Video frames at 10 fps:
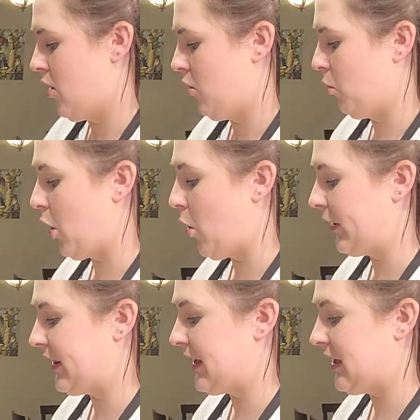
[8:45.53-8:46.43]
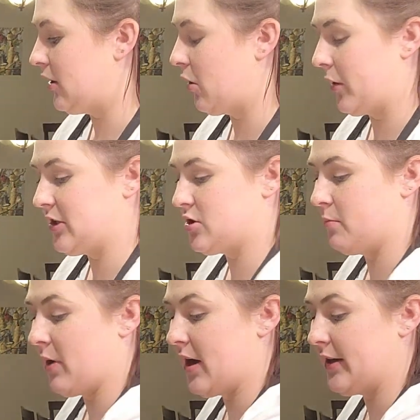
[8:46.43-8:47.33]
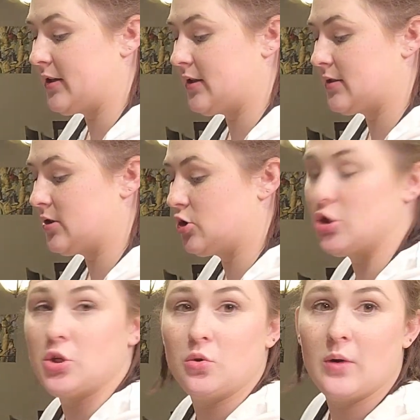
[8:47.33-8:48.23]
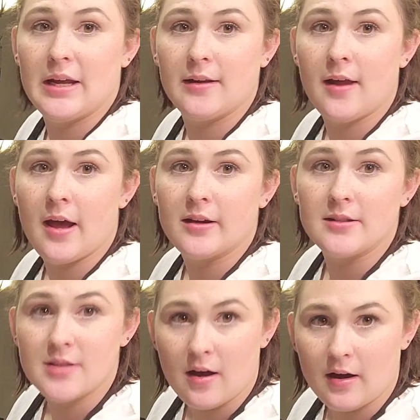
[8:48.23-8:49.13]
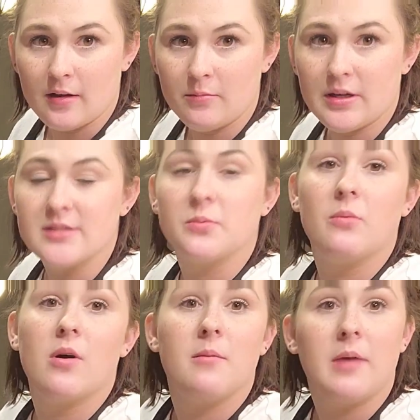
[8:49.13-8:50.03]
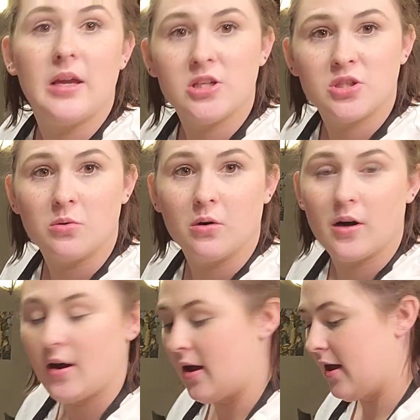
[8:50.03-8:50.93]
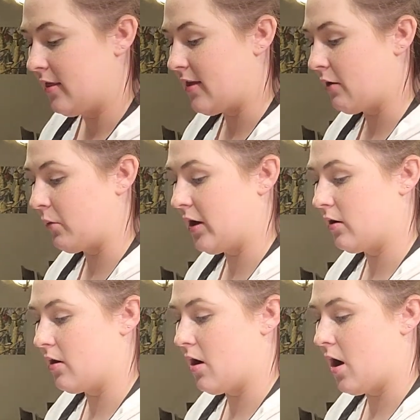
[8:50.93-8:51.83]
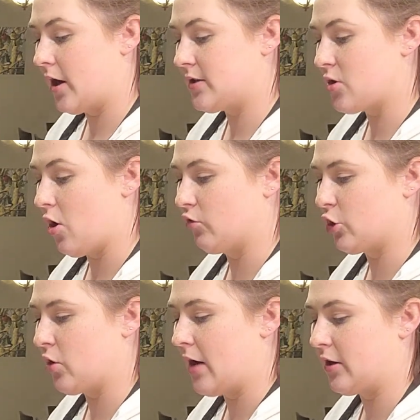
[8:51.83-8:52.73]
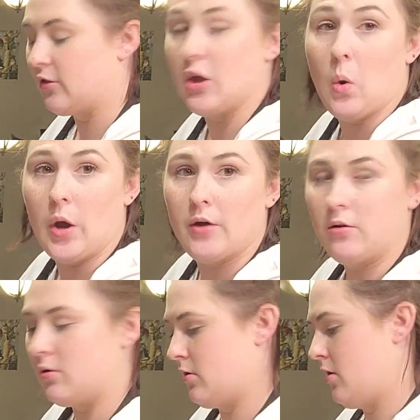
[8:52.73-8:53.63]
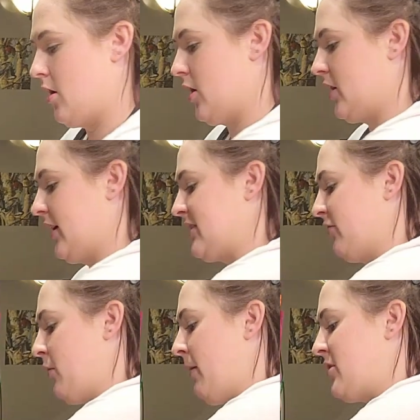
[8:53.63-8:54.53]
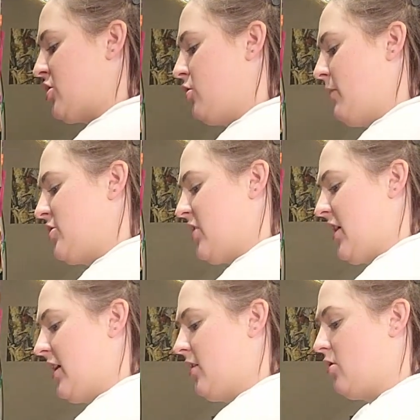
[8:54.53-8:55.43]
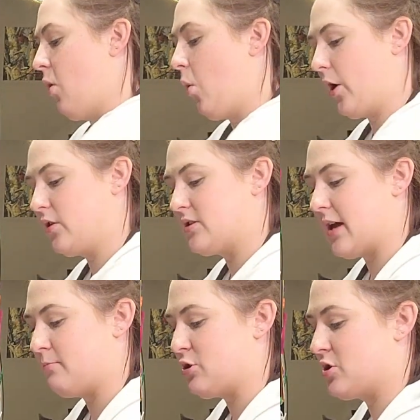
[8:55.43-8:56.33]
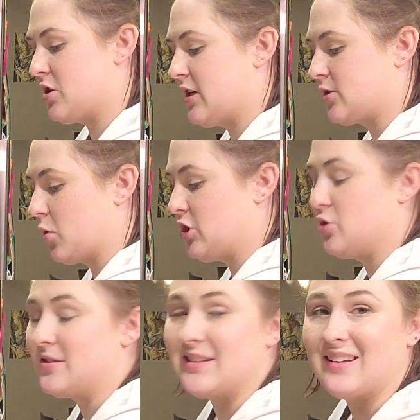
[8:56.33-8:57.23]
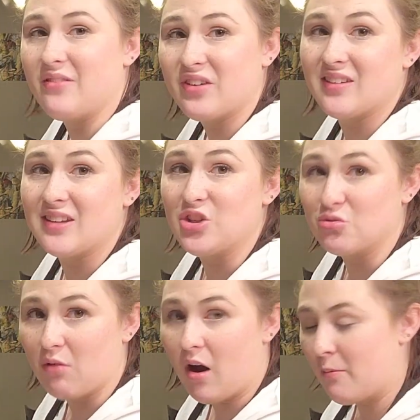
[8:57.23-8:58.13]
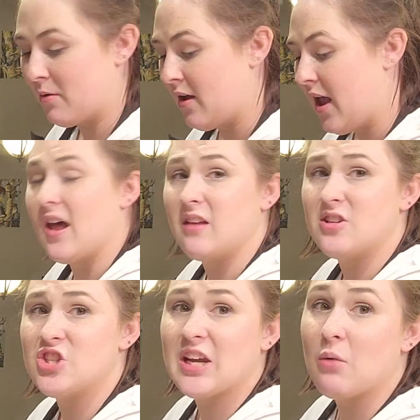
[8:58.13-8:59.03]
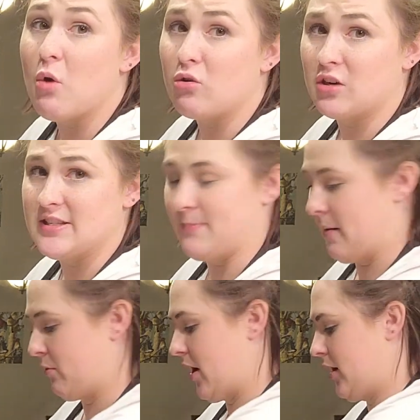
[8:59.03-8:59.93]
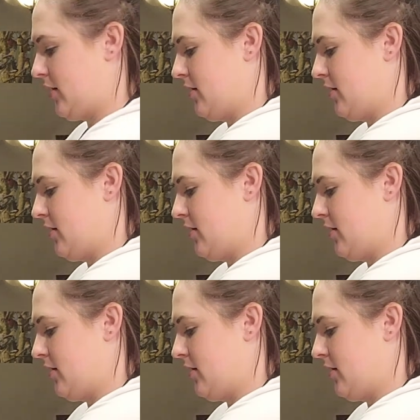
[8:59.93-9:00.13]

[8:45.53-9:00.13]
We're only going to put 2 in at a time because we want to make sure that we are not overcrowding the oil. Because if we put too much in, the oil temperature is going to significantly drop and the chicken won't crisp up right.